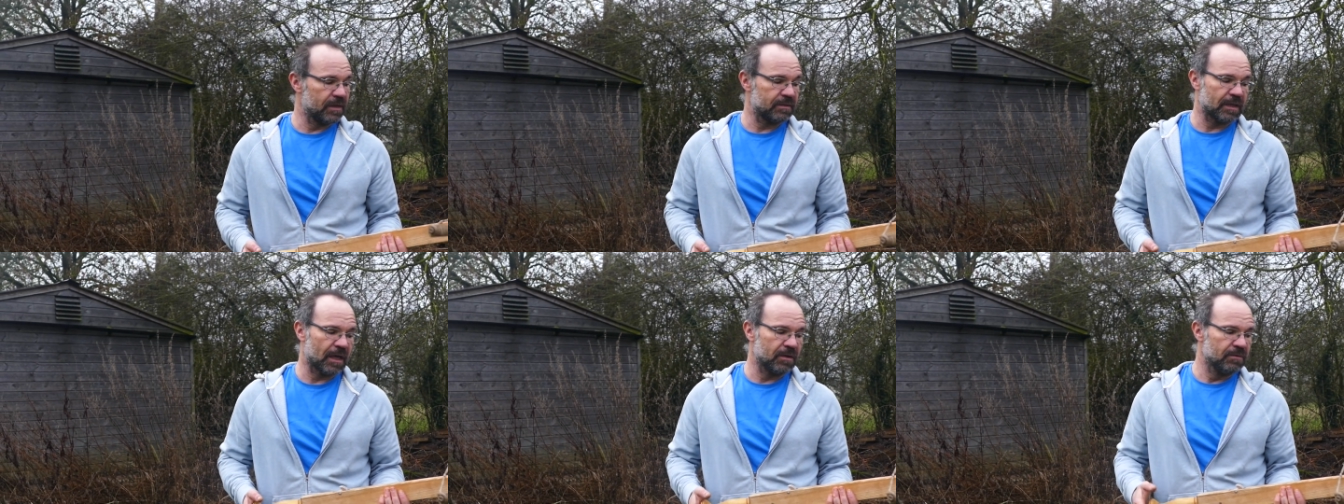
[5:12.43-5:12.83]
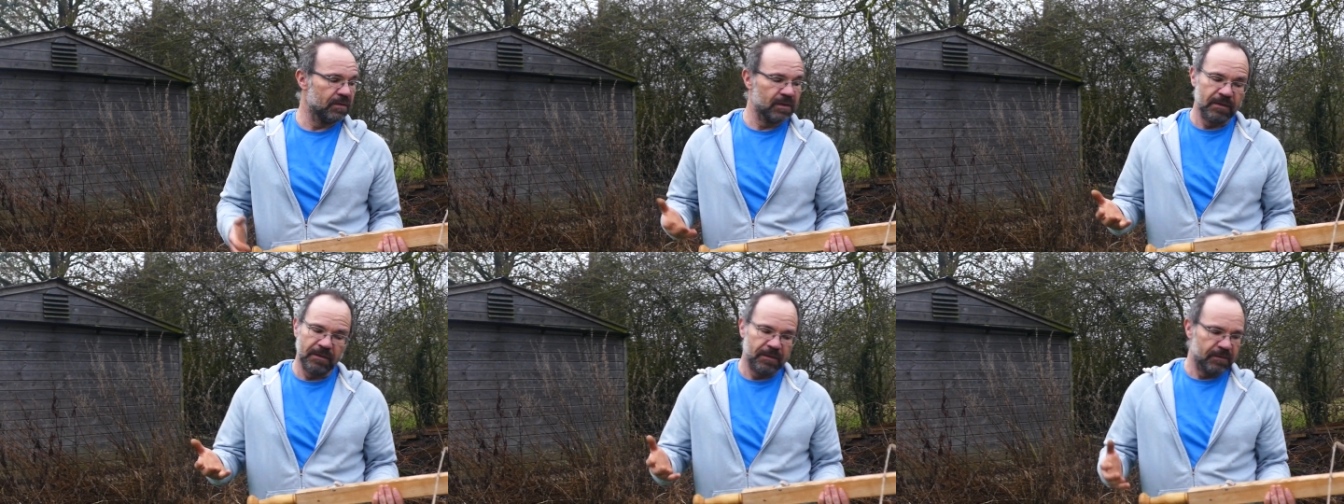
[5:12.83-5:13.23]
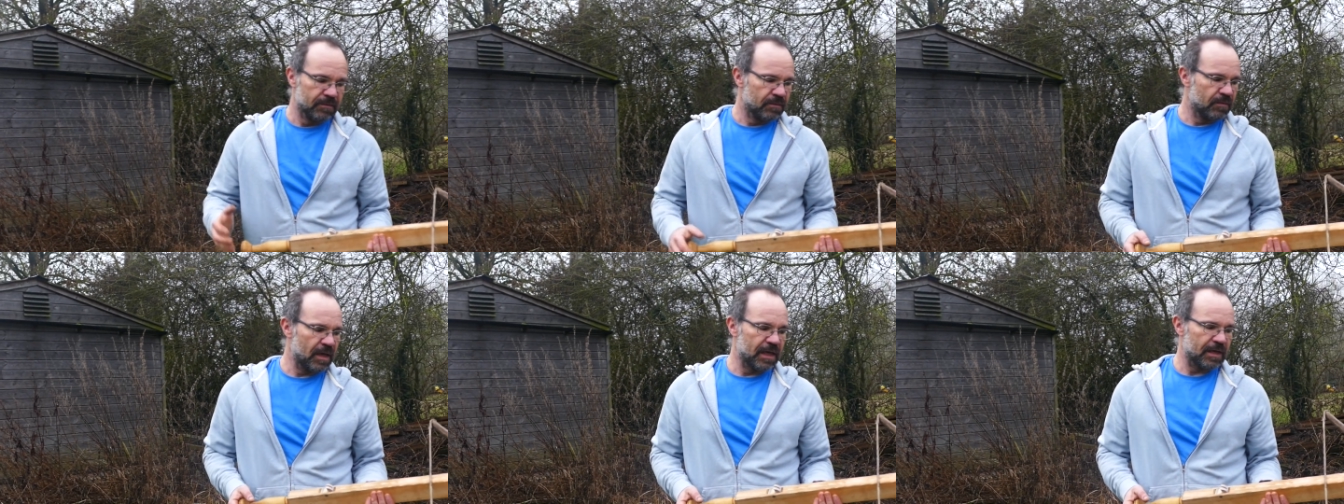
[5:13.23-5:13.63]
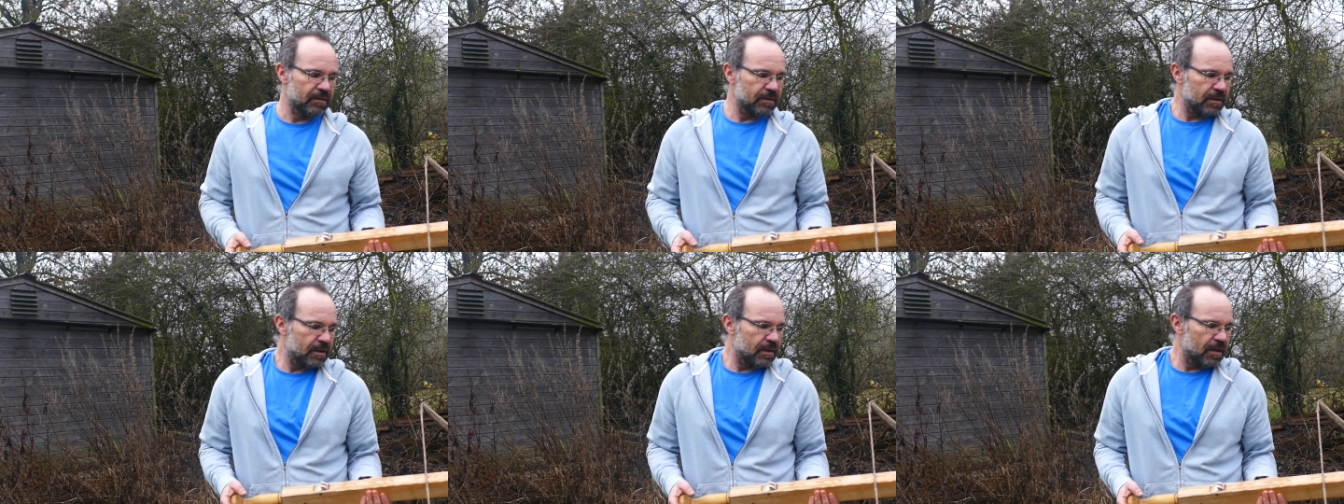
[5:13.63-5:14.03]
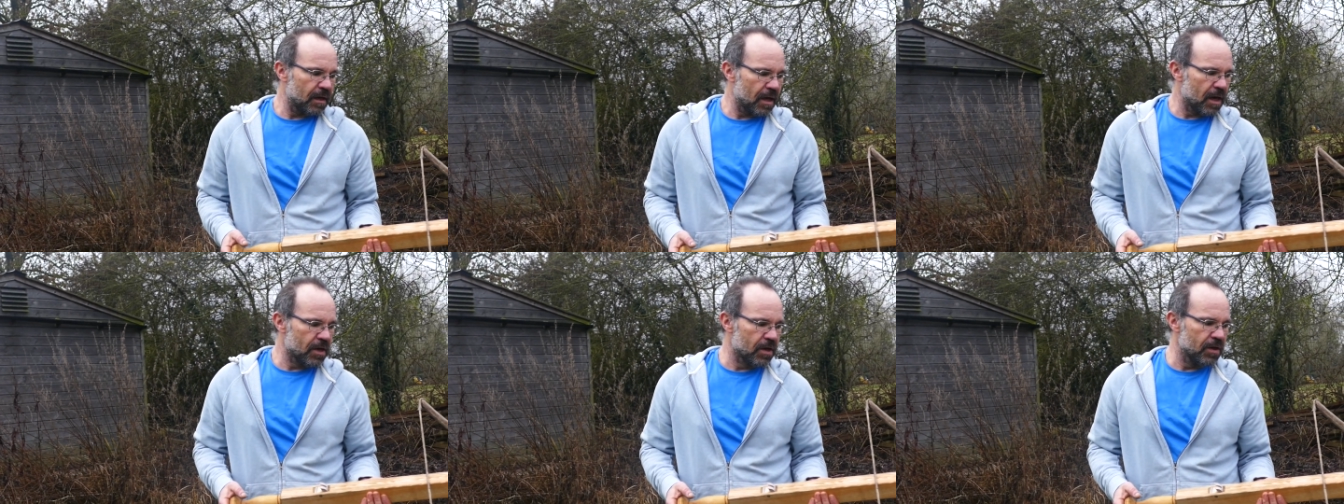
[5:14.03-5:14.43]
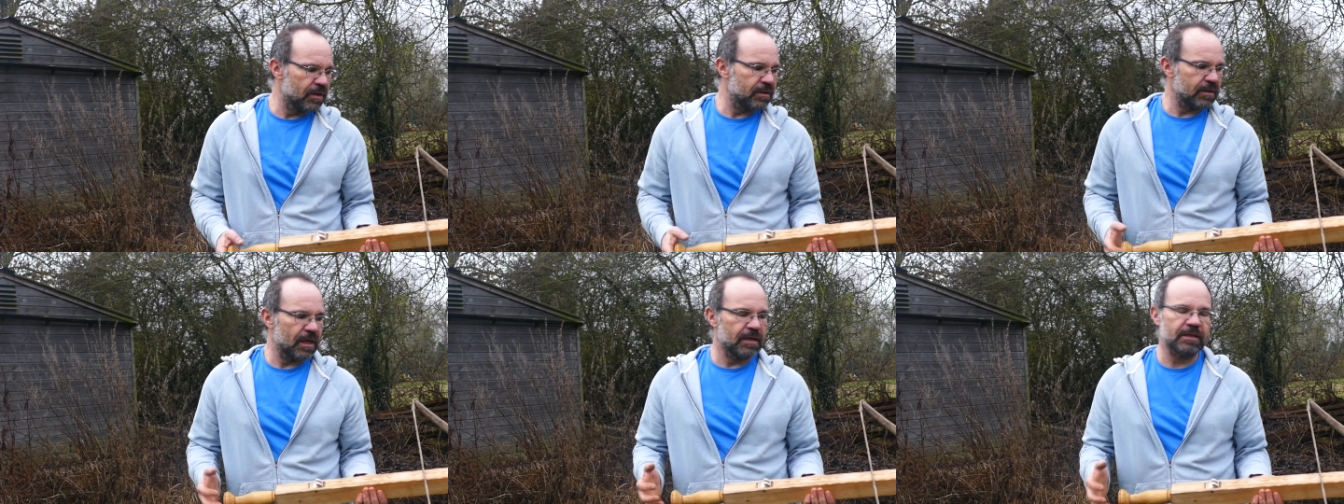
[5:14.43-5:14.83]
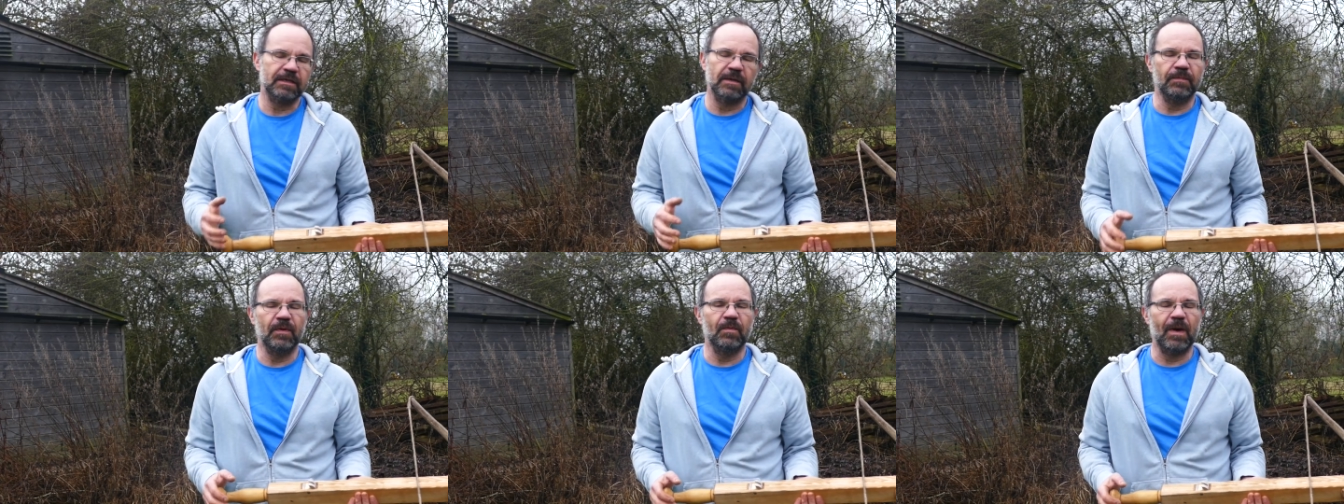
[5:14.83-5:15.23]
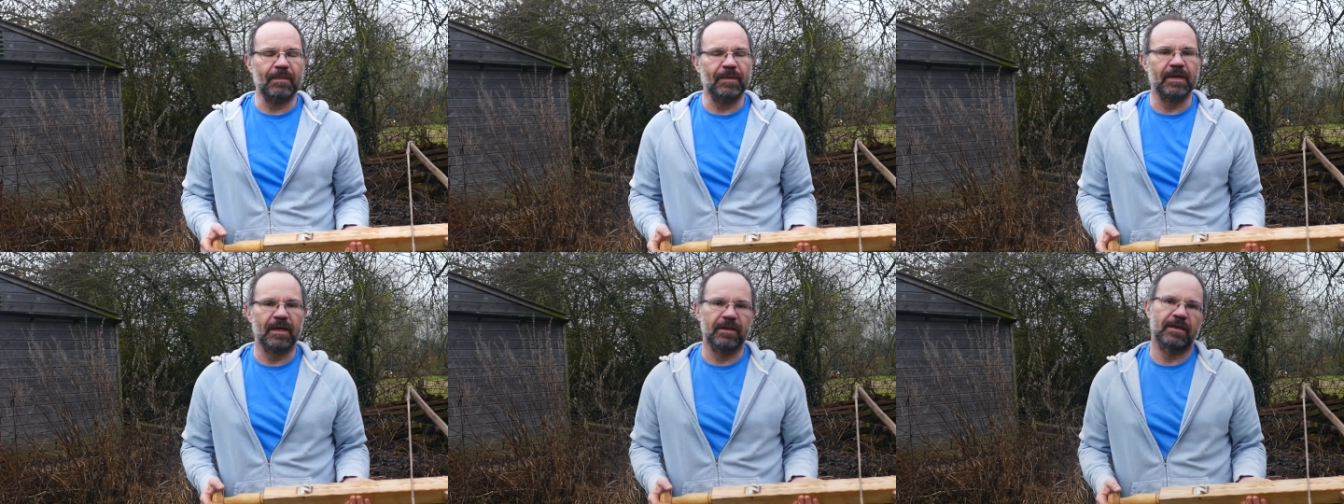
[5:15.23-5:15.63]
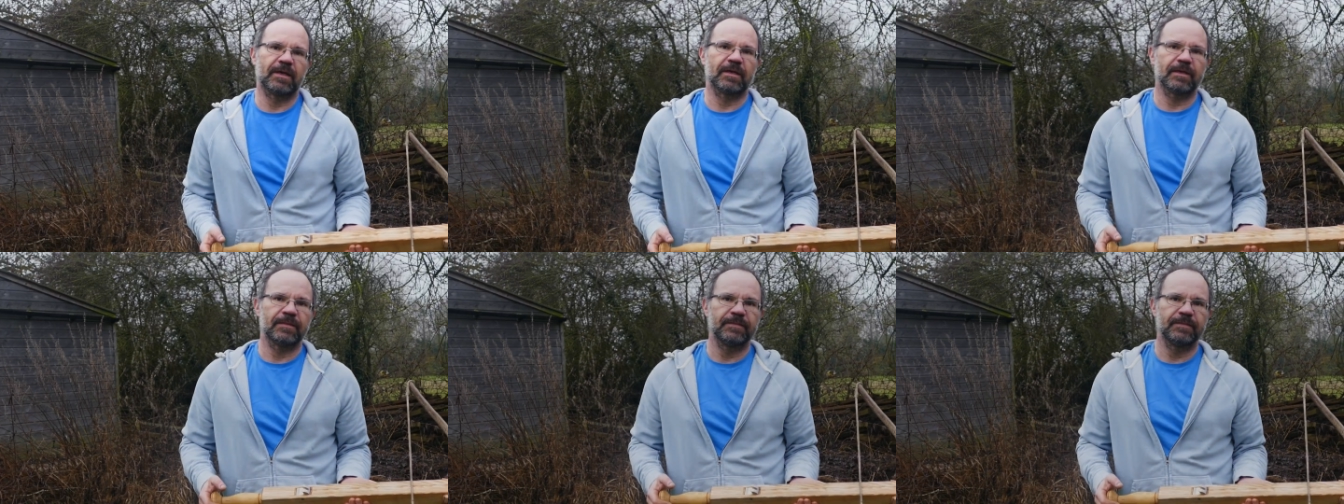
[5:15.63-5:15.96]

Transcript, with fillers: So, really, a good and simple weapon, I think.